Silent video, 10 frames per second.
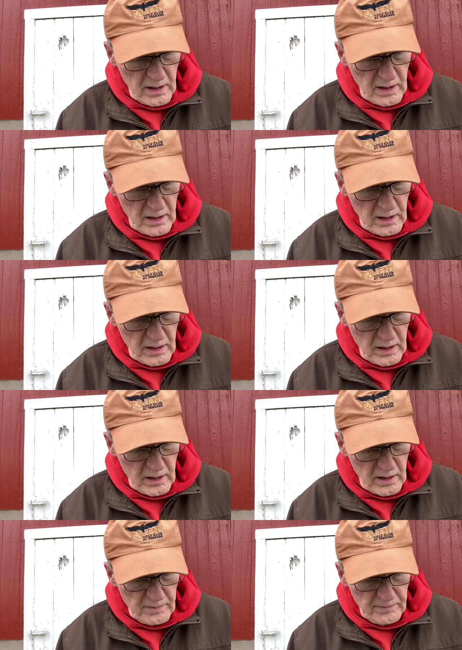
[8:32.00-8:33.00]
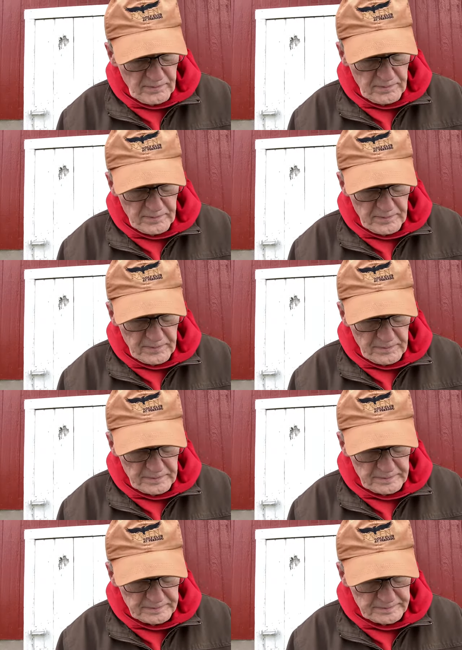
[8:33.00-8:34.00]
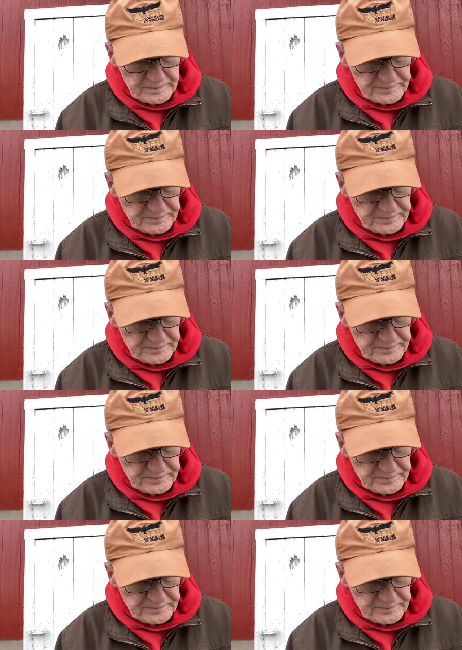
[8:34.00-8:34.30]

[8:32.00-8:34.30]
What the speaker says: [no speech]